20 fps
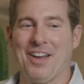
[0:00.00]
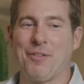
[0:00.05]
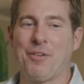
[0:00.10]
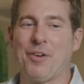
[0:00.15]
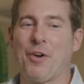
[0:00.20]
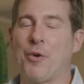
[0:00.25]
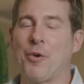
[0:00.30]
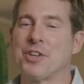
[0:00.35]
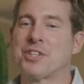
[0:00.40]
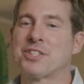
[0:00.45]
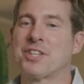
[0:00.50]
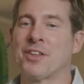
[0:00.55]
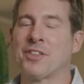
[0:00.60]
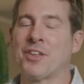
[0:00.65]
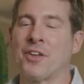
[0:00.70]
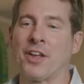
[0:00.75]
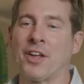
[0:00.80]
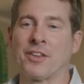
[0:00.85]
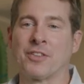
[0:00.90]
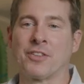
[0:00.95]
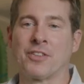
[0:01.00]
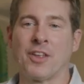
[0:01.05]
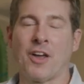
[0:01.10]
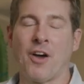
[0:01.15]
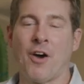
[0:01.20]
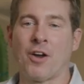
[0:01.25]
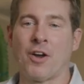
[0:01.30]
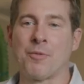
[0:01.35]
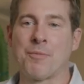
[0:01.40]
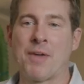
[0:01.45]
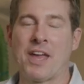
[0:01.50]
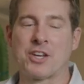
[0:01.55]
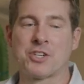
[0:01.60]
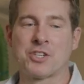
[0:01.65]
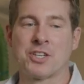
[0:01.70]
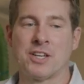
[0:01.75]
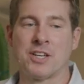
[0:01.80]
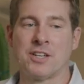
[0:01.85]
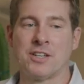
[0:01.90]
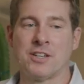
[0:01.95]
We always said that
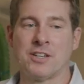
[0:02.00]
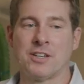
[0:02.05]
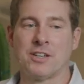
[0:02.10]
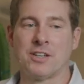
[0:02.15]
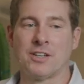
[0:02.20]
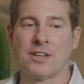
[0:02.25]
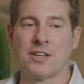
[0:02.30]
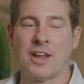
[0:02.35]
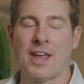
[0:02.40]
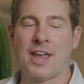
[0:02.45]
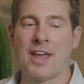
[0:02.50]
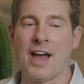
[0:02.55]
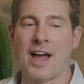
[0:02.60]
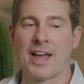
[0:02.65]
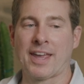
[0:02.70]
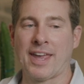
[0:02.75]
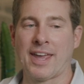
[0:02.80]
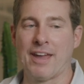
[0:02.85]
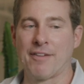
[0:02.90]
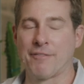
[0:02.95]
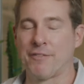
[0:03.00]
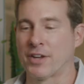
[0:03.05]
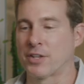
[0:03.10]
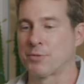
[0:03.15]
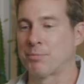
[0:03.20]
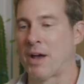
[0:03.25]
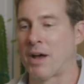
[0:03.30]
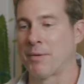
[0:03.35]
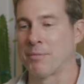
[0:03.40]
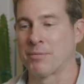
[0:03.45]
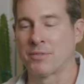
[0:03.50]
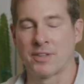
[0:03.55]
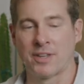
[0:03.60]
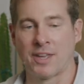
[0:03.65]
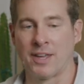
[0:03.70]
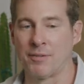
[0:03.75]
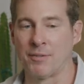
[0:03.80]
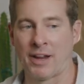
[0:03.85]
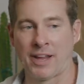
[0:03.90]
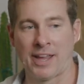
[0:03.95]
automation, AI can't
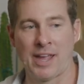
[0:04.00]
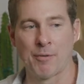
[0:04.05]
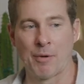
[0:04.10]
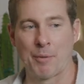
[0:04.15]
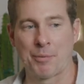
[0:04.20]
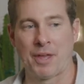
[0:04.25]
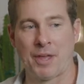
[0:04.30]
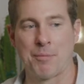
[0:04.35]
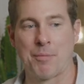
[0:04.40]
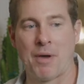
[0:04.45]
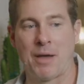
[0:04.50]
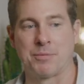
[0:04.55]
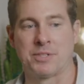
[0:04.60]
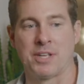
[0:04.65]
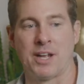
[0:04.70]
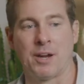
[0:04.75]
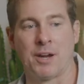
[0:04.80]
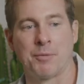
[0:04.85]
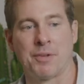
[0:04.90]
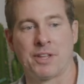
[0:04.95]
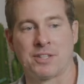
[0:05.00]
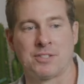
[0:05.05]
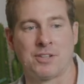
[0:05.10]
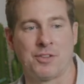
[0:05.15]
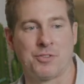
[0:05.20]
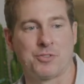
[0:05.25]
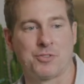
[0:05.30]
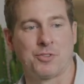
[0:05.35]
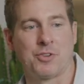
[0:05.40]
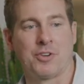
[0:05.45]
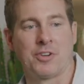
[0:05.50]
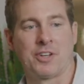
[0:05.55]
replicate Bob's hair, but that's another story